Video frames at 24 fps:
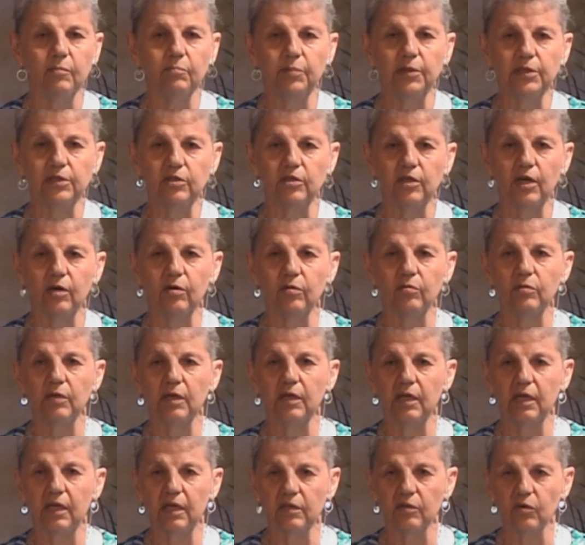but don't
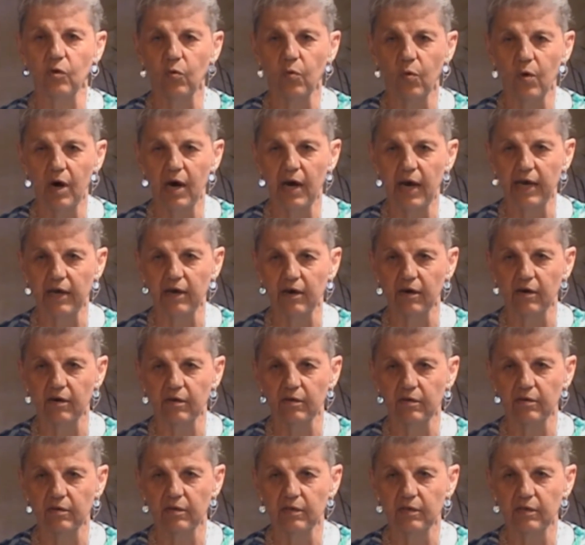inquire.